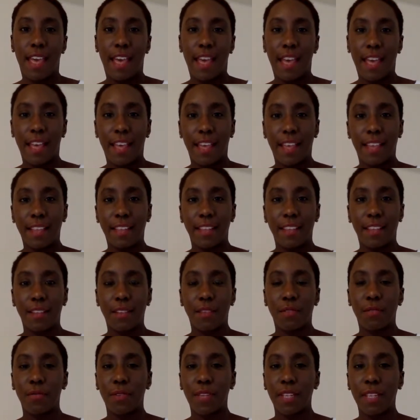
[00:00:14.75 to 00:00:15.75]
and
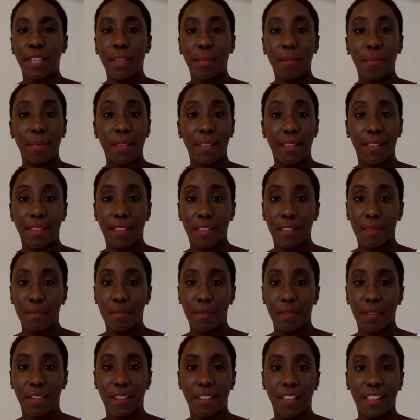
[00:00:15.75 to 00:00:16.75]
reading business
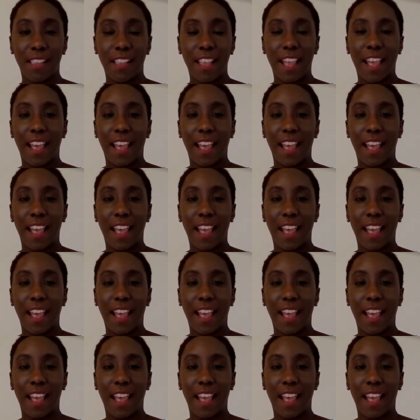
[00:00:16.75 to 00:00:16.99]
books